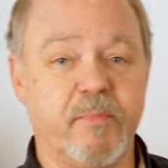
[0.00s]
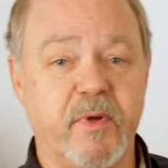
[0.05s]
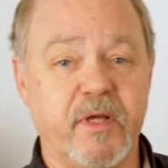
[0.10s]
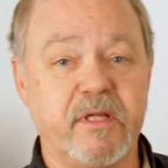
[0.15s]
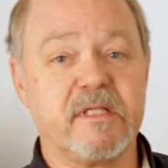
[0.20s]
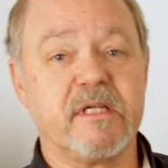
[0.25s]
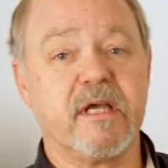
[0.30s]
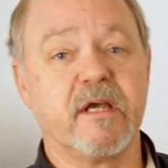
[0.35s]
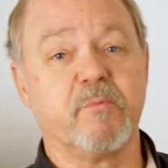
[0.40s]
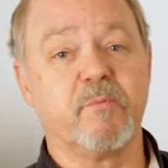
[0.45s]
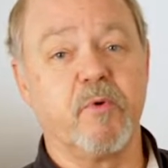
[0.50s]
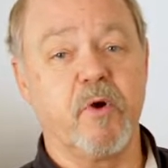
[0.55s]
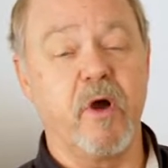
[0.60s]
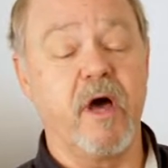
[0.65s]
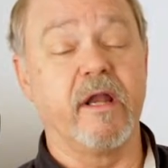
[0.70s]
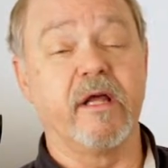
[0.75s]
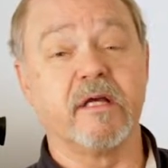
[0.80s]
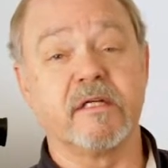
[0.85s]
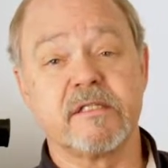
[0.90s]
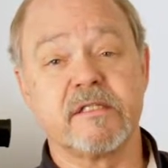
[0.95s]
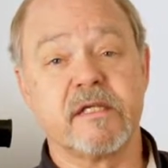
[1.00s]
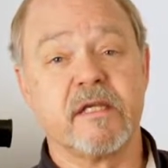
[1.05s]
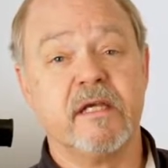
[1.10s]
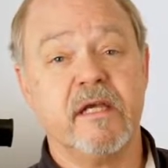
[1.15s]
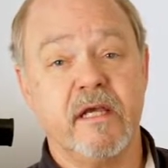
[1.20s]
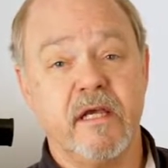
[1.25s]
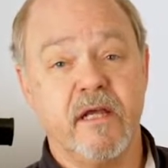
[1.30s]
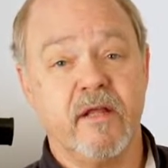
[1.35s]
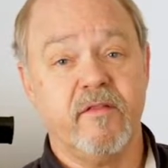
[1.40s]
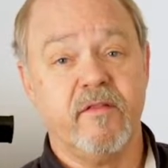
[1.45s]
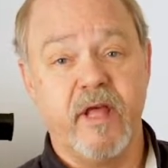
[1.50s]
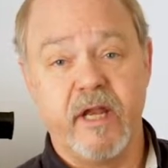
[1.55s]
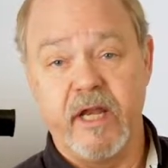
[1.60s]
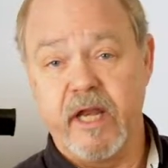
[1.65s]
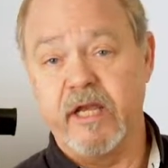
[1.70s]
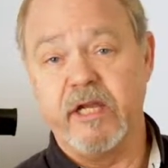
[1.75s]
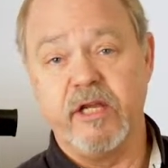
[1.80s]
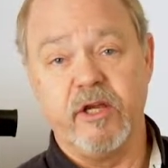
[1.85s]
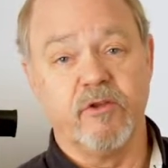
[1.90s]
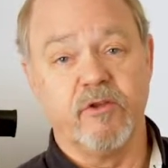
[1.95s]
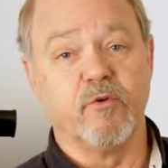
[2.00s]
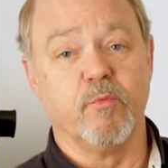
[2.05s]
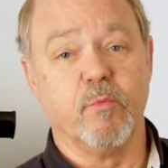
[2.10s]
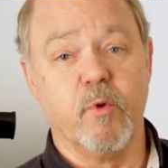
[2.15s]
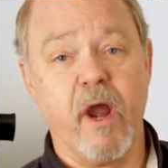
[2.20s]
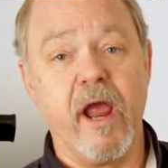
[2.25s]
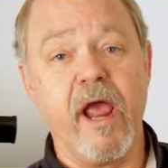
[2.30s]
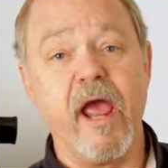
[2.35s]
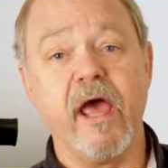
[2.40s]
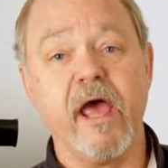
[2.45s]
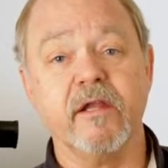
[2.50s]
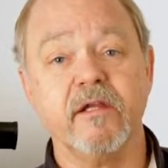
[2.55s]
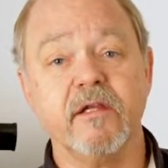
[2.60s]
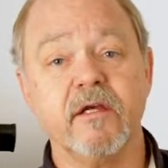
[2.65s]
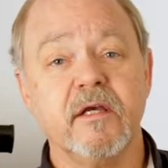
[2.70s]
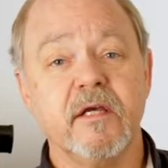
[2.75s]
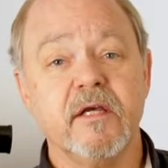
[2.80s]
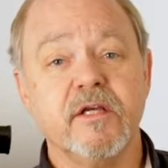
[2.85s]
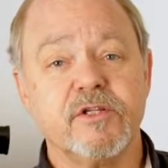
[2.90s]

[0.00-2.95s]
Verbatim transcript: Pentek products than any other brand.